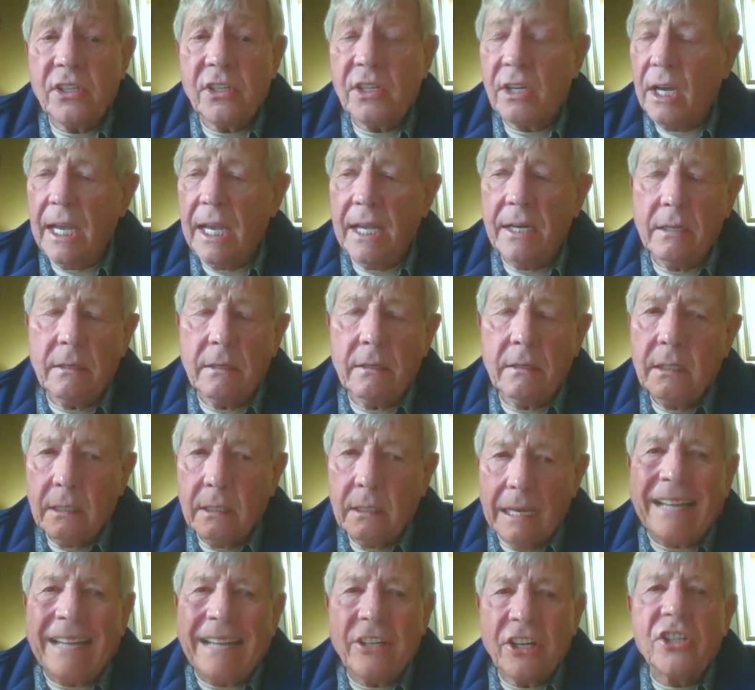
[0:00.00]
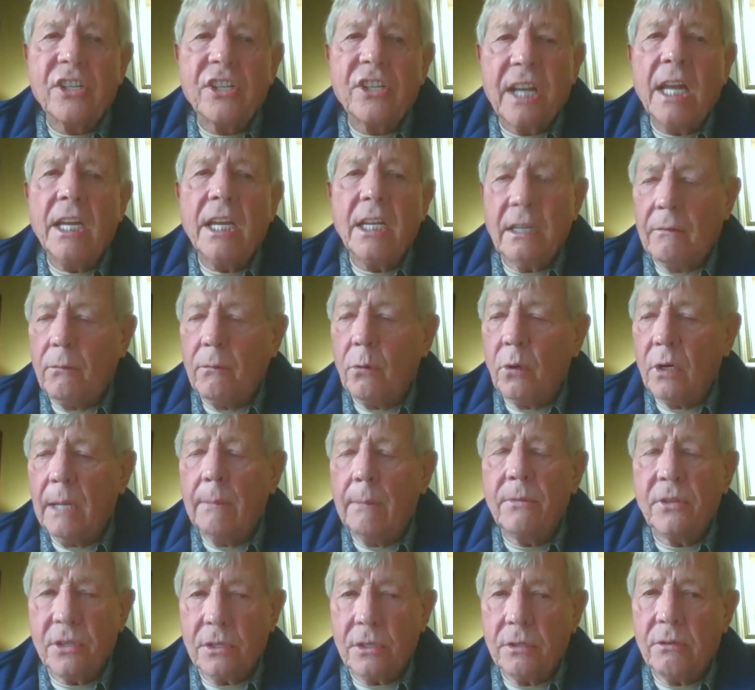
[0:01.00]
I had an understanding of what
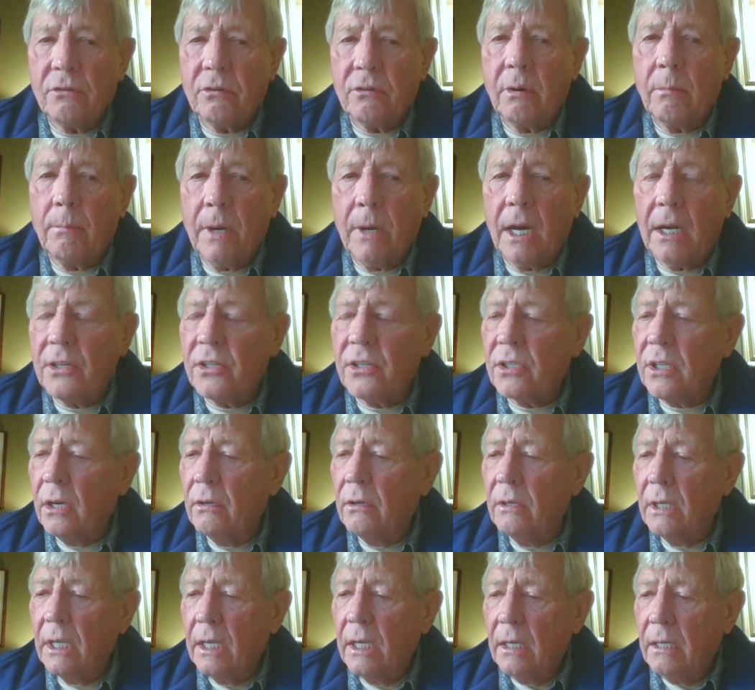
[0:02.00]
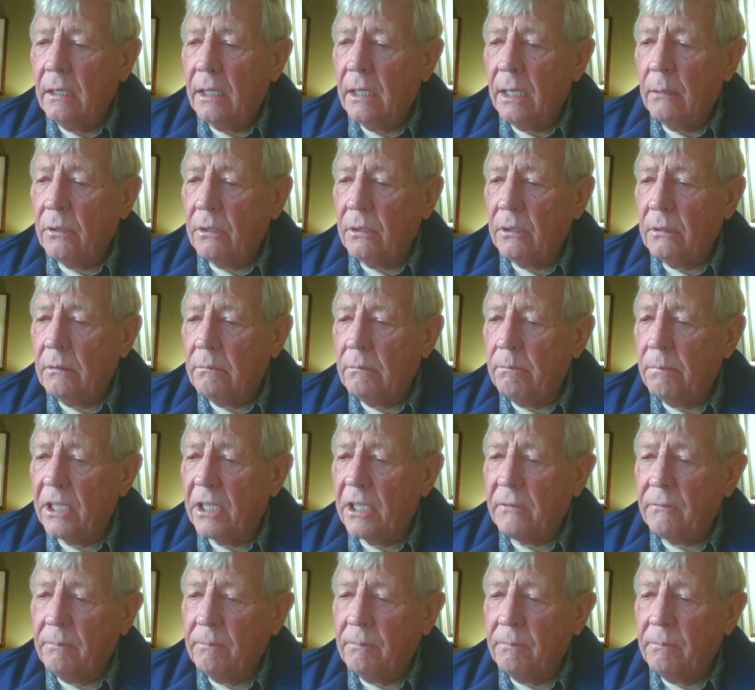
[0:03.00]
Emersons were about. So there were big